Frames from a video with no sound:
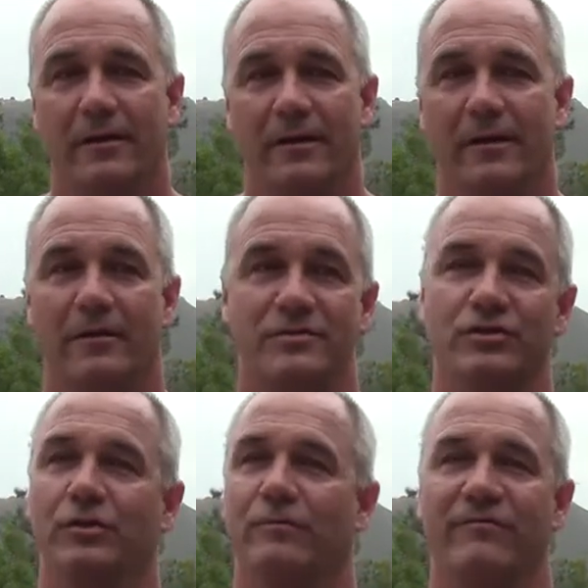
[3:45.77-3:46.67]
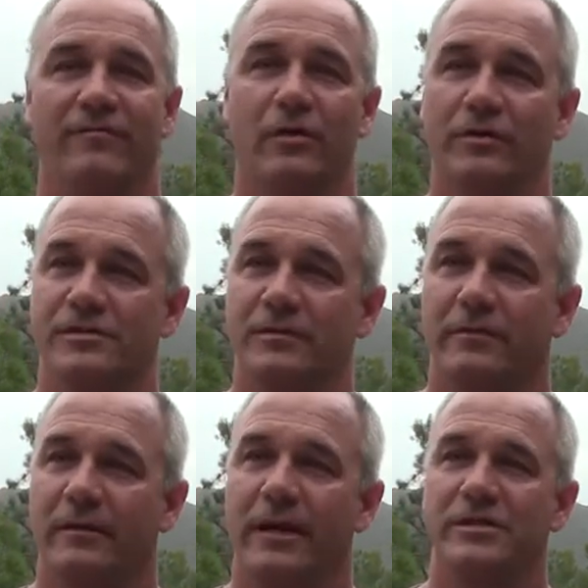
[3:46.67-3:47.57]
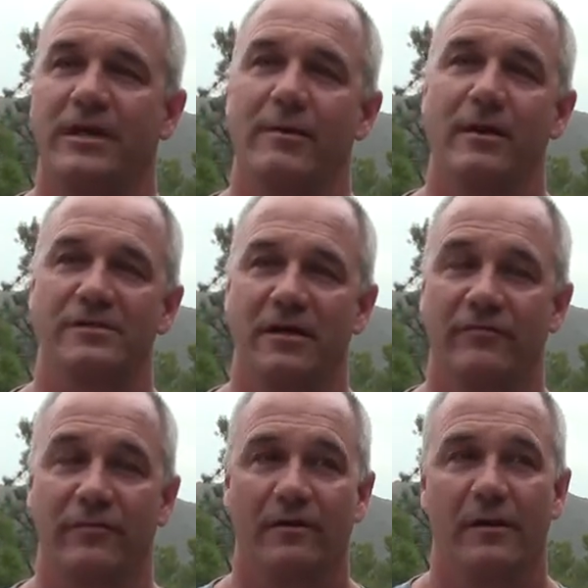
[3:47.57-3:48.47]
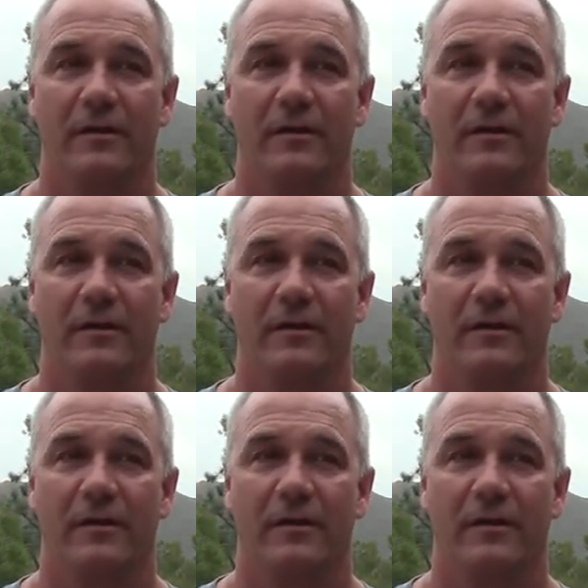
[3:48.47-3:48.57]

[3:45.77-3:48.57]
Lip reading: you know, it zoomed and focused and educate myself with,